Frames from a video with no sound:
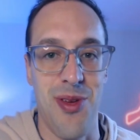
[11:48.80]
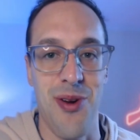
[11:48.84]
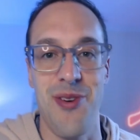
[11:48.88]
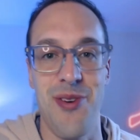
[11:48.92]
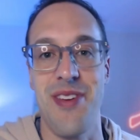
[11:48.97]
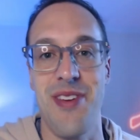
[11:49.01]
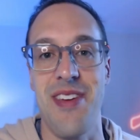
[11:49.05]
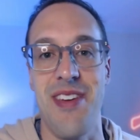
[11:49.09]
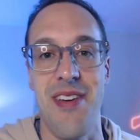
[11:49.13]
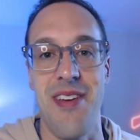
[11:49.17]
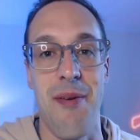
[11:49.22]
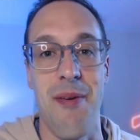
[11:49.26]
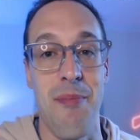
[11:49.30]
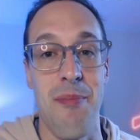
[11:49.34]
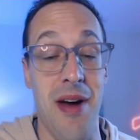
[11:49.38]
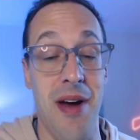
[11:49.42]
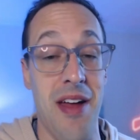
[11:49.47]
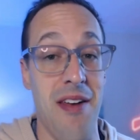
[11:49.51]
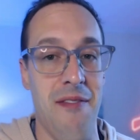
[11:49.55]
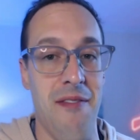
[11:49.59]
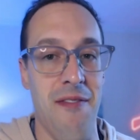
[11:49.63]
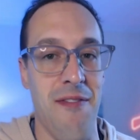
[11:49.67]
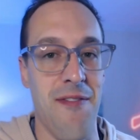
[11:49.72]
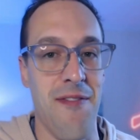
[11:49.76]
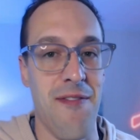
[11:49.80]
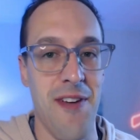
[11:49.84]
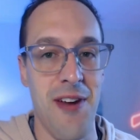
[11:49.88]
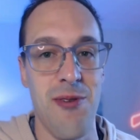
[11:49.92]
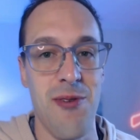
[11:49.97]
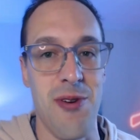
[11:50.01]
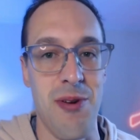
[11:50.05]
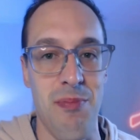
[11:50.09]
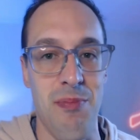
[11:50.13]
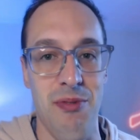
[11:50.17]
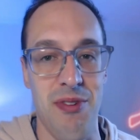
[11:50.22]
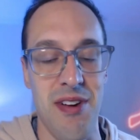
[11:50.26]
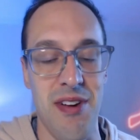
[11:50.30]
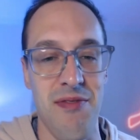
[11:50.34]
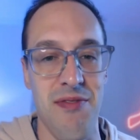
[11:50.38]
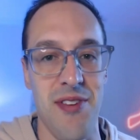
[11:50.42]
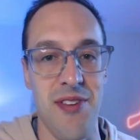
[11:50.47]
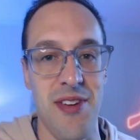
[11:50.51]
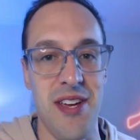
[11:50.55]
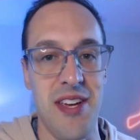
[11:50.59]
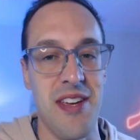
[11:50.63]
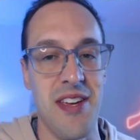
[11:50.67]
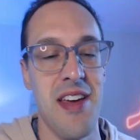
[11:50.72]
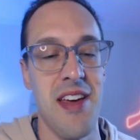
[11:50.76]
30, but very
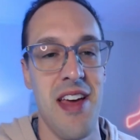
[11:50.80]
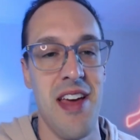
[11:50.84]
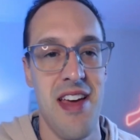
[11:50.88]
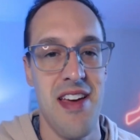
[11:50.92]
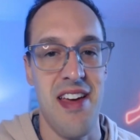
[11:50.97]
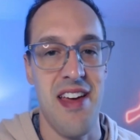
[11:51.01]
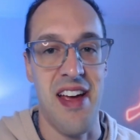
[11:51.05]
briefly.